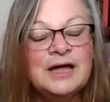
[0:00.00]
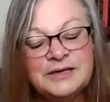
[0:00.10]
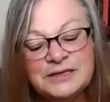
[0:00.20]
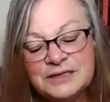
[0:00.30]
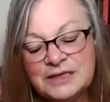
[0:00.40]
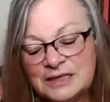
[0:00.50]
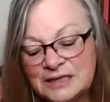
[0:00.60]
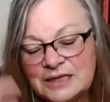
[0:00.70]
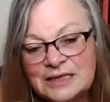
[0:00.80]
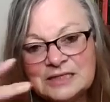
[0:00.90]
And
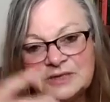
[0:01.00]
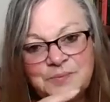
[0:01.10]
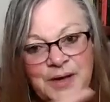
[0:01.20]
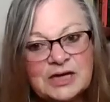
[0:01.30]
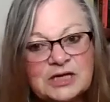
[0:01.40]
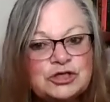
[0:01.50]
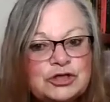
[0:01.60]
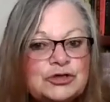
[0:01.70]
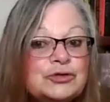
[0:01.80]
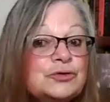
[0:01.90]
it links back
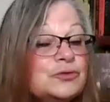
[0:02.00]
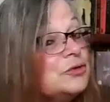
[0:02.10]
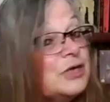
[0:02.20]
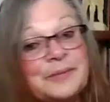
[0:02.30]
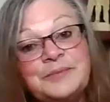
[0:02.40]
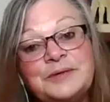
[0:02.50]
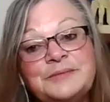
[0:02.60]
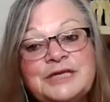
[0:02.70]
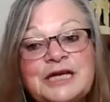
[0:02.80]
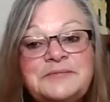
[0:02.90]
to
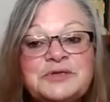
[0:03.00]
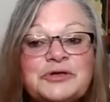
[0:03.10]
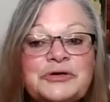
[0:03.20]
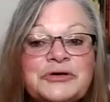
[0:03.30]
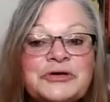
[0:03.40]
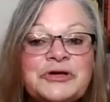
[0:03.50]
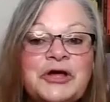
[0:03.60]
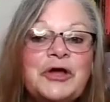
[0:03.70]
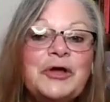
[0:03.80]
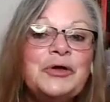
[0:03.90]
Captain James
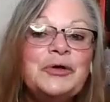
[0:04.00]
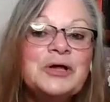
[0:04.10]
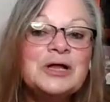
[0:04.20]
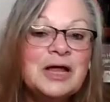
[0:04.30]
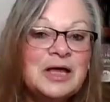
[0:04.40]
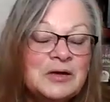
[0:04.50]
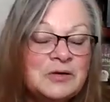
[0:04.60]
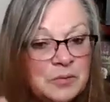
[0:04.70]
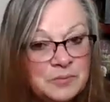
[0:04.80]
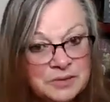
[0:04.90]
Cook, who
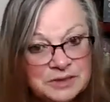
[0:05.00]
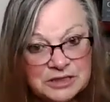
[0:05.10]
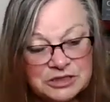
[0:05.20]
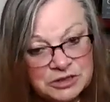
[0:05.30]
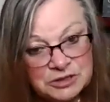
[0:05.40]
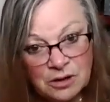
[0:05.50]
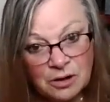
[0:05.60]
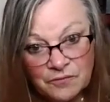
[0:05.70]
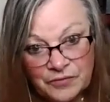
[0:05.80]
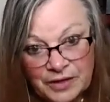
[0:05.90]
claimed possession
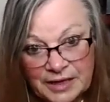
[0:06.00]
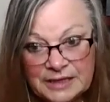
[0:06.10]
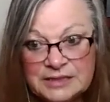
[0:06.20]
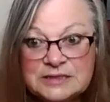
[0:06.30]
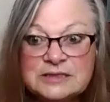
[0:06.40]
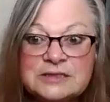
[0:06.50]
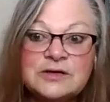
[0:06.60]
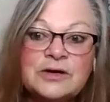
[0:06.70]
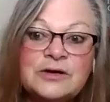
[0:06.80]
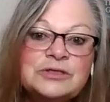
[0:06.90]
of the
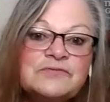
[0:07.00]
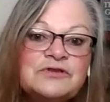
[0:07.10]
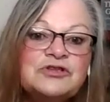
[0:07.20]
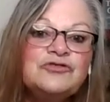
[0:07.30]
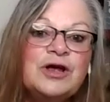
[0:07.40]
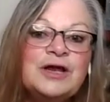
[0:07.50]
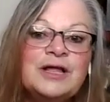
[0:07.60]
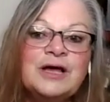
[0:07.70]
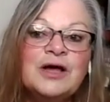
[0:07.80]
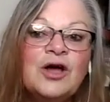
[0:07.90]
eastern coast of
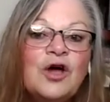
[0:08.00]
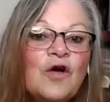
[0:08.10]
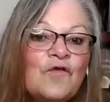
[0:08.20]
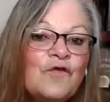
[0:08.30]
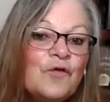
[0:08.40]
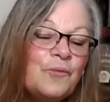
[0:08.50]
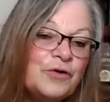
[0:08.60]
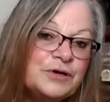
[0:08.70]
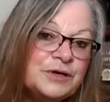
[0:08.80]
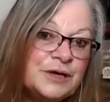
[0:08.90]
Australia for
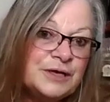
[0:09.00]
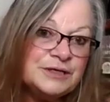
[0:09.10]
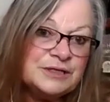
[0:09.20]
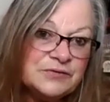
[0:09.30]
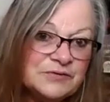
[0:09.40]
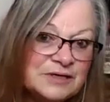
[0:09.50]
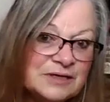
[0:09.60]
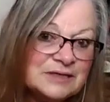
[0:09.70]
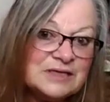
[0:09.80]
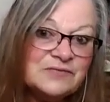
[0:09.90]
Britain in
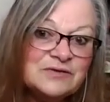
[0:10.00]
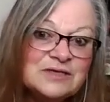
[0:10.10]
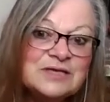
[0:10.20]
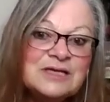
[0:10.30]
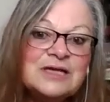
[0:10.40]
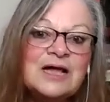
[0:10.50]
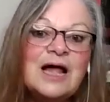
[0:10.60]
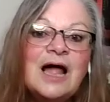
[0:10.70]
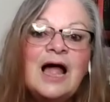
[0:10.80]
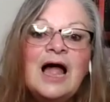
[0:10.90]

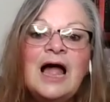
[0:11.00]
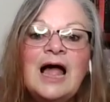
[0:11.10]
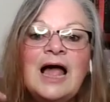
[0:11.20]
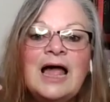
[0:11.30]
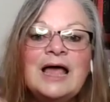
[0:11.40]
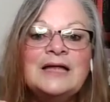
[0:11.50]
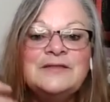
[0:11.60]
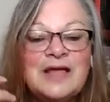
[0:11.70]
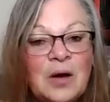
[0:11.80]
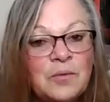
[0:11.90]
1770.
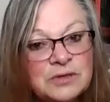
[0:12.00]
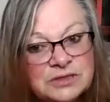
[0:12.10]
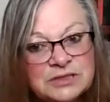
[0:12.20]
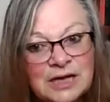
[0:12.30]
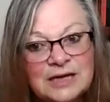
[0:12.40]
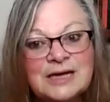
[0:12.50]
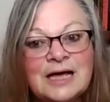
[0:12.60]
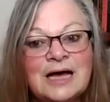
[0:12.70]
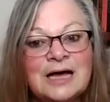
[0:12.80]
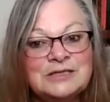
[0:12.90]
And that was
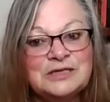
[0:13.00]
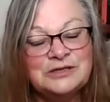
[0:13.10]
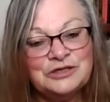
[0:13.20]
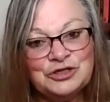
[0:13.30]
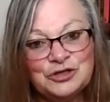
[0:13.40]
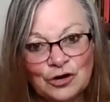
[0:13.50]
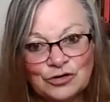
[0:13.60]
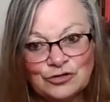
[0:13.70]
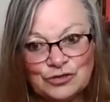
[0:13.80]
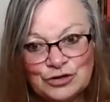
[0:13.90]
done under the
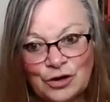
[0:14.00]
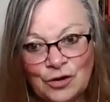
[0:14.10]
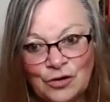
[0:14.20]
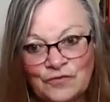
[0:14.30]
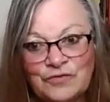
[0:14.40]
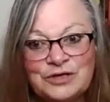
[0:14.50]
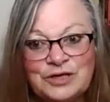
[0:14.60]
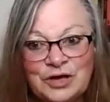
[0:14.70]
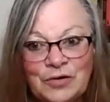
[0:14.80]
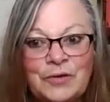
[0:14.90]
doctrine of
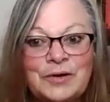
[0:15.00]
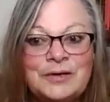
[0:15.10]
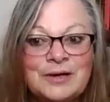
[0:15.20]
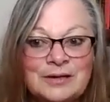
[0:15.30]
terra